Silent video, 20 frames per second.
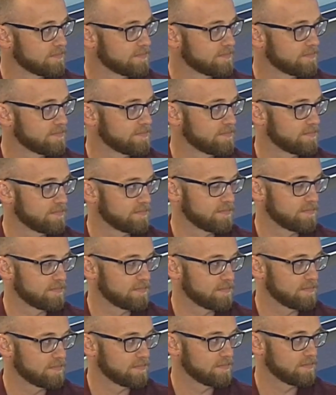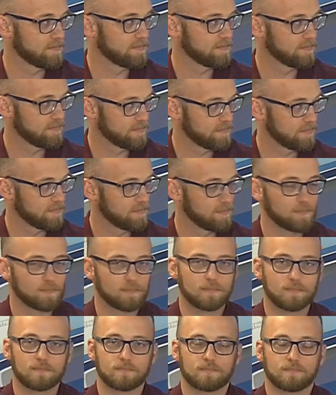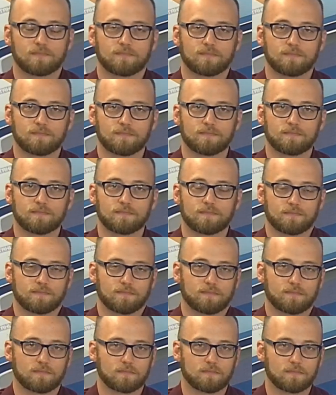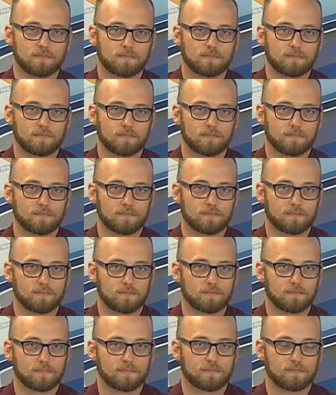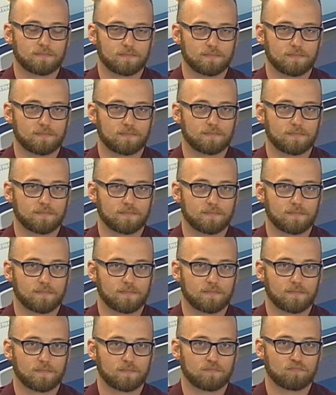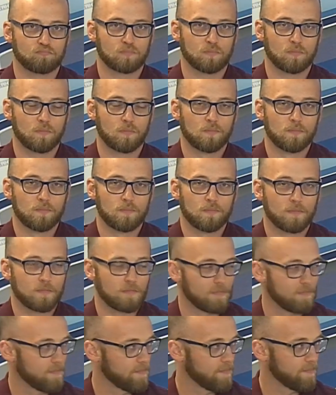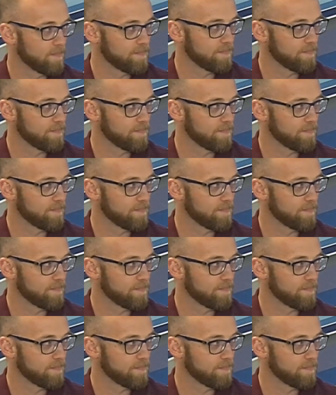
[no speech]